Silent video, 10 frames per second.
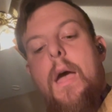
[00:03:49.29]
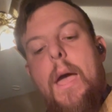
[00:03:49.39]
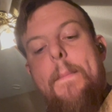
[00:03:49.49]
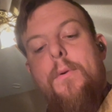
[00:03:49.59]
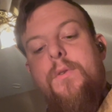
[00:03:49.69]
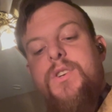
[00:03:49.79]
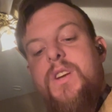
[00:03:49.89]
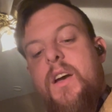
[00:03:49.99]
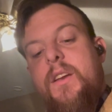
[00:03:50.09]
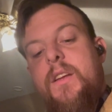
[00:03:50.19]

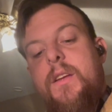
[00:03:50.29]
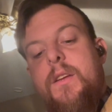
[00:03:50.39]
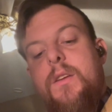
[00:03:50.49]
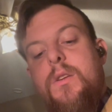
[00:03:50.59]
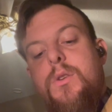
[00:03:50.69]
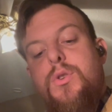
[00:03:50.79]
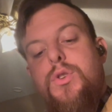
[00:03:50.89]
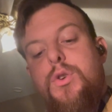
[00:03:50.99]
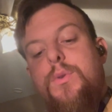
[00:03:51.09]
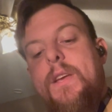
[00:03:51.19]
Aparashad
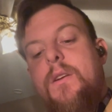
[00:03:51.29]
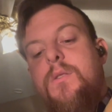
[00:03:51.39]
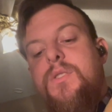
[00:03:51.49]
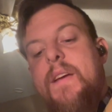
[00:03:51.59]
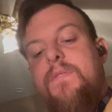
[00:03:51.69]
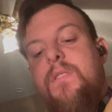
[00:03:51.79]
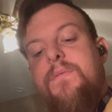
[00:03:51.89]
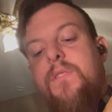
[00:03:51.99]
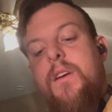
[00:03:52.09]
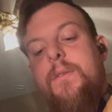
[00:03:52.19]
two years after the
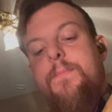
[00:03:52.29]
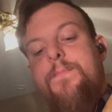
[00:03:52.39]
flood.